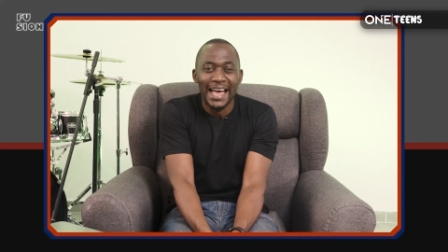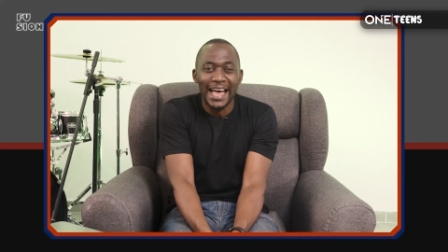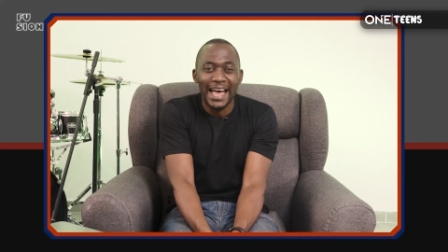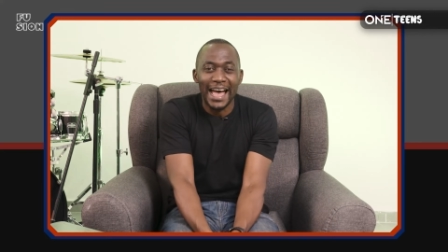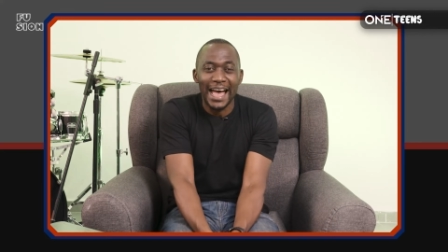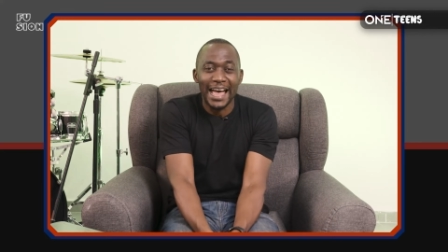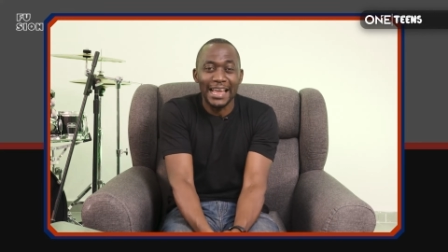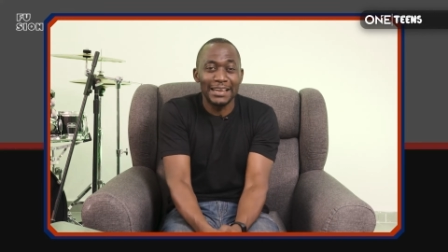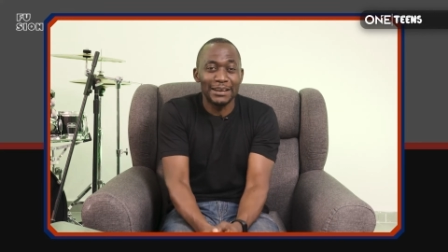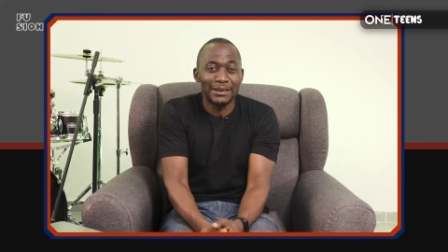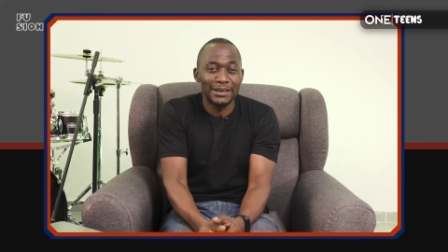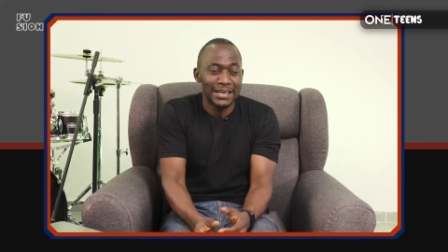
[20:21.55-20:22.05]

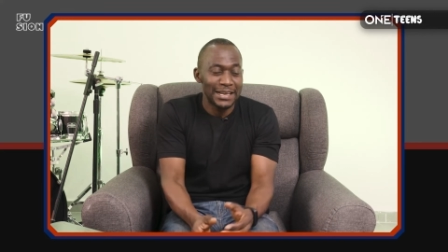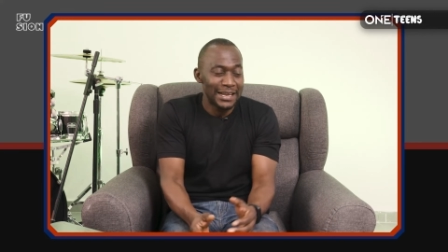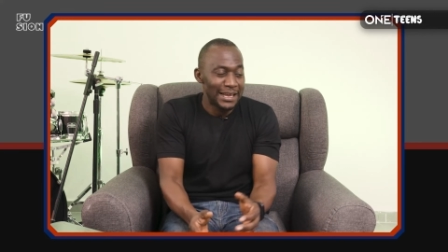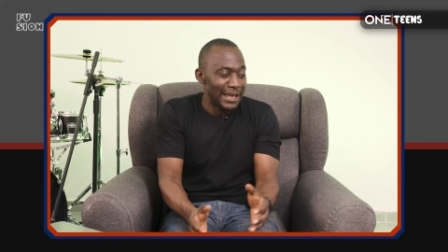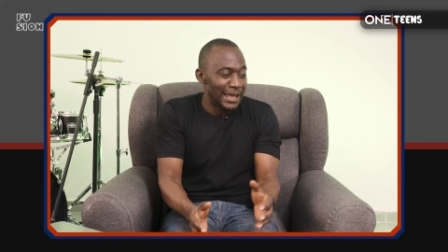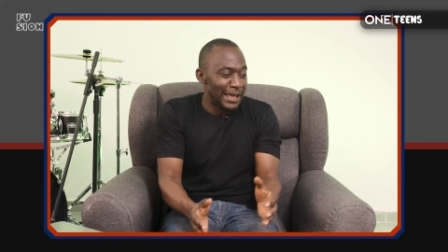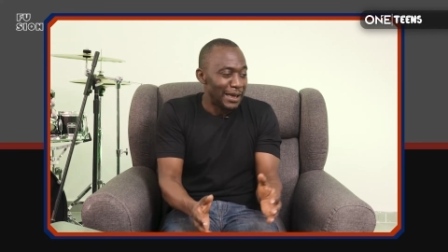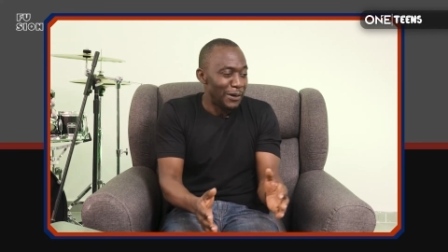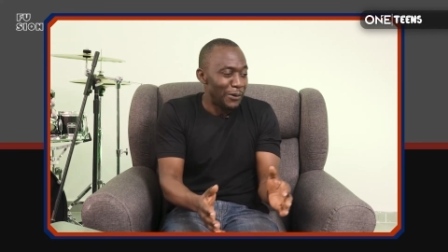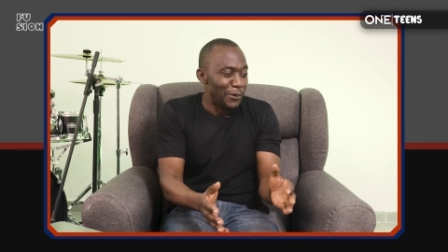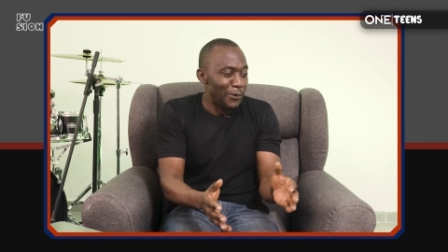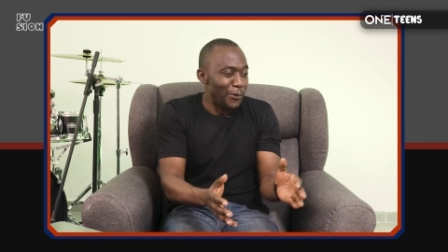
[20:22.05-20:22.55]
And
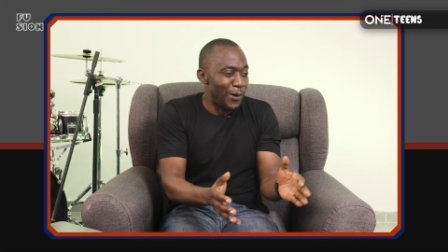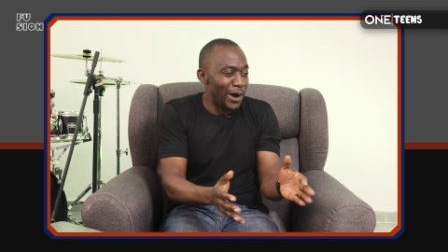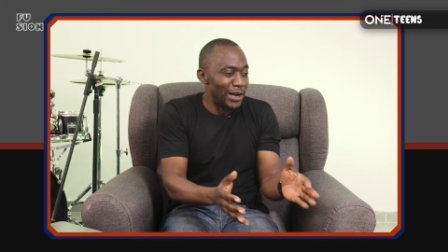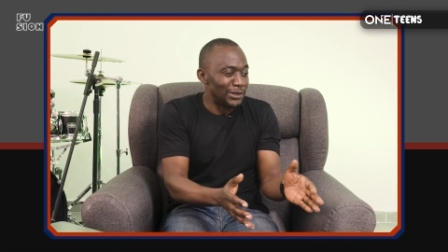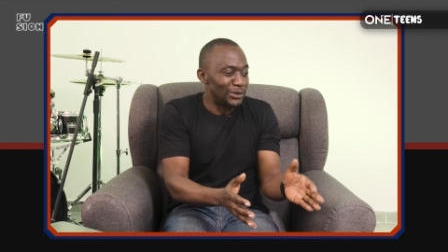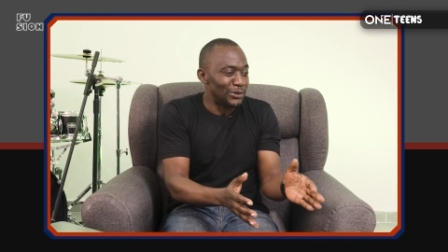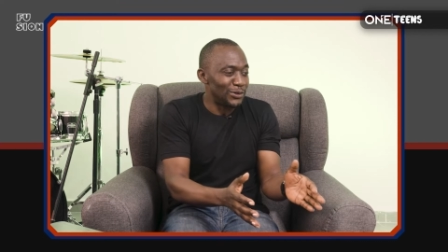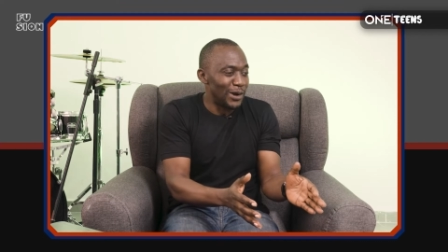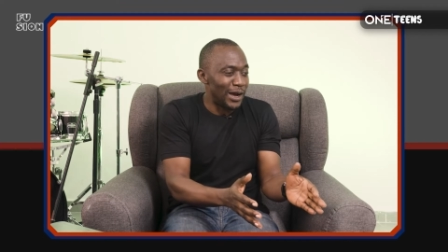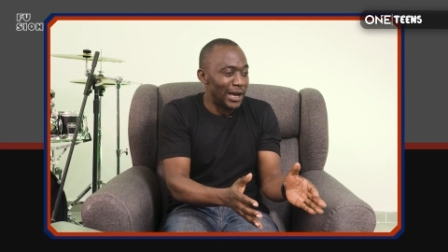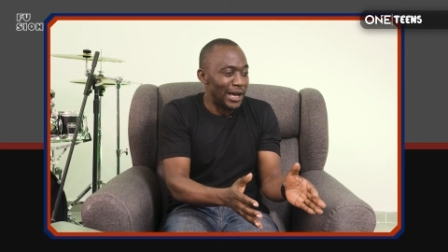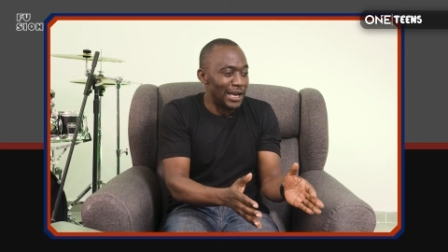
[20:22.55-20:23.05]

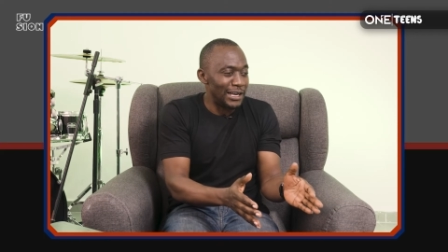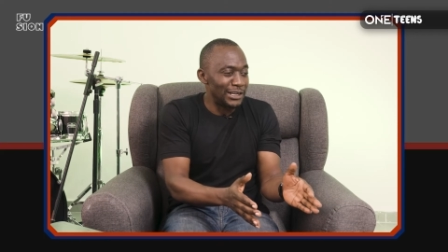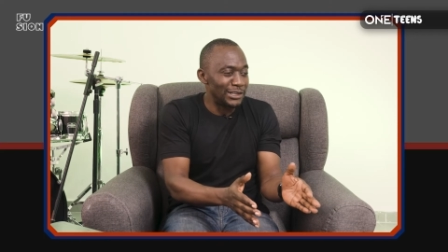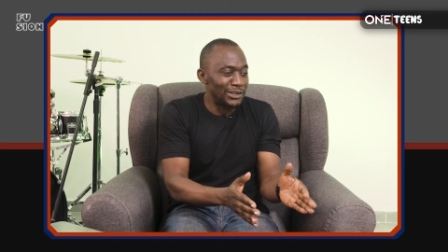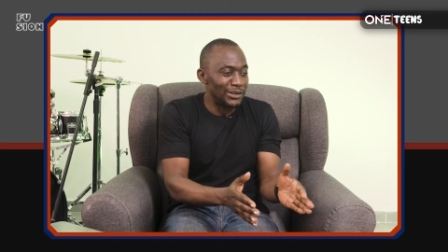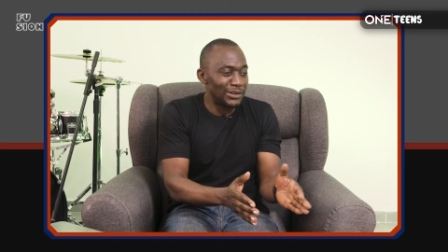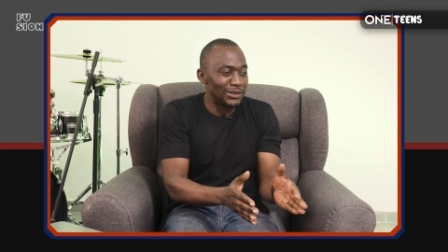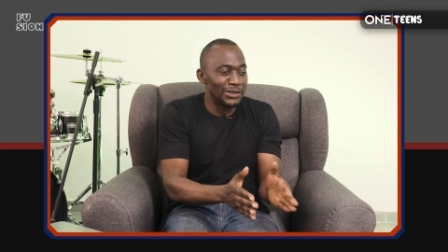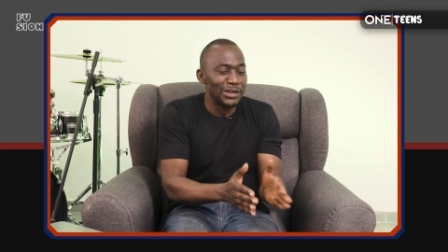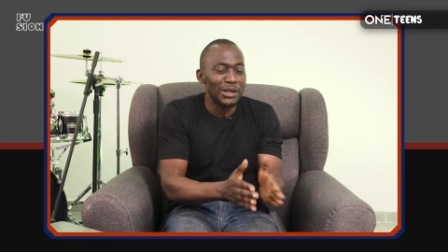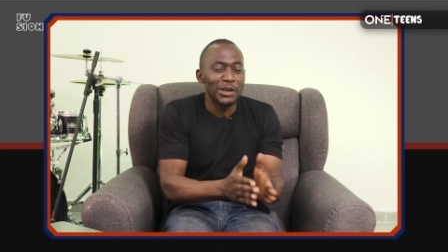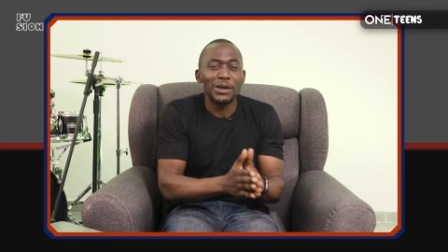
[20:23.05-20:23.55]
once you are
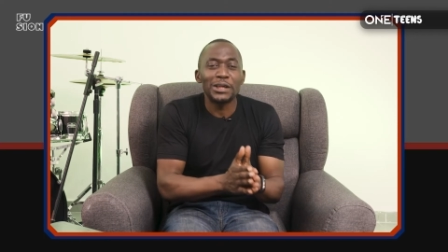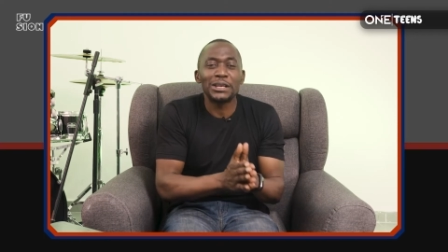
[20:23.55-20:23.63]
anxious,